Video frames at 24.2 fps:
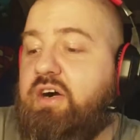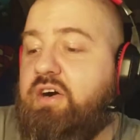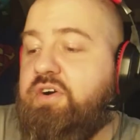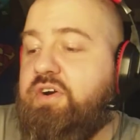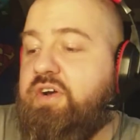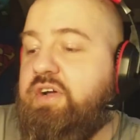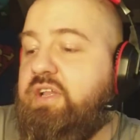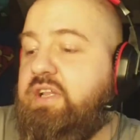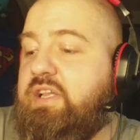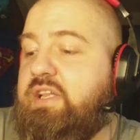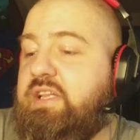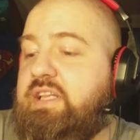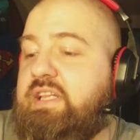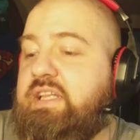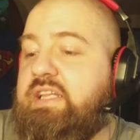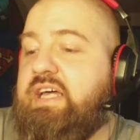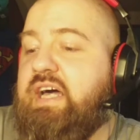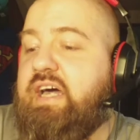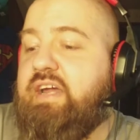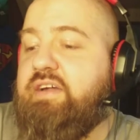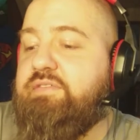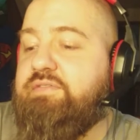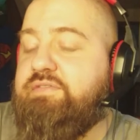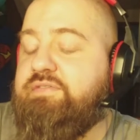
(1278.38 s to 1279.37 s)
are a
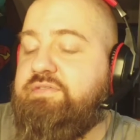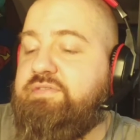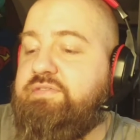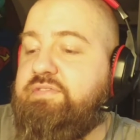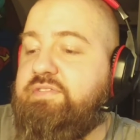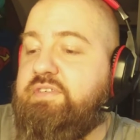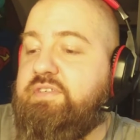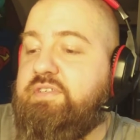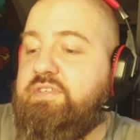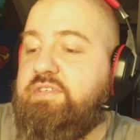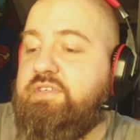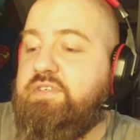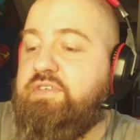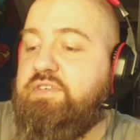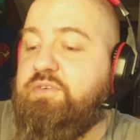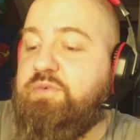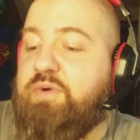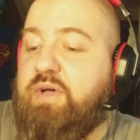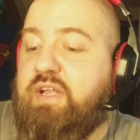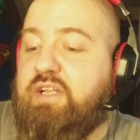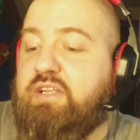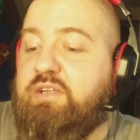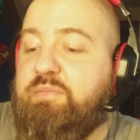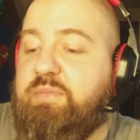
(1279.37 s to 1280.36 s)
lot of
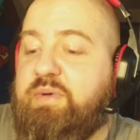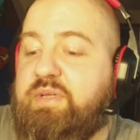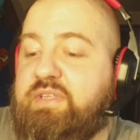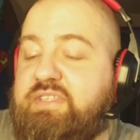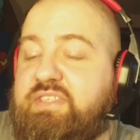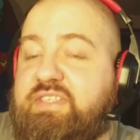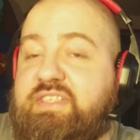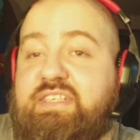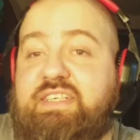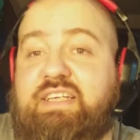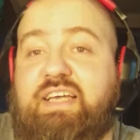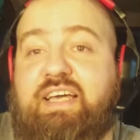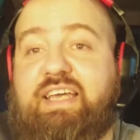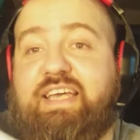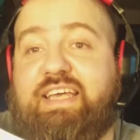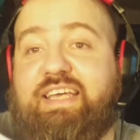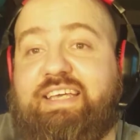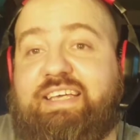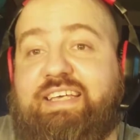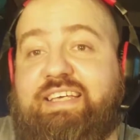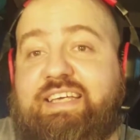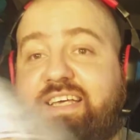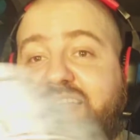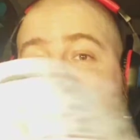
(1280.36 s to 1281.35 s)
elements, and I
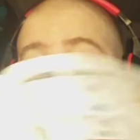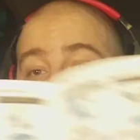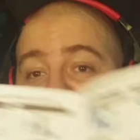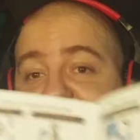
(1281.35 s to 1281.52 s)
guess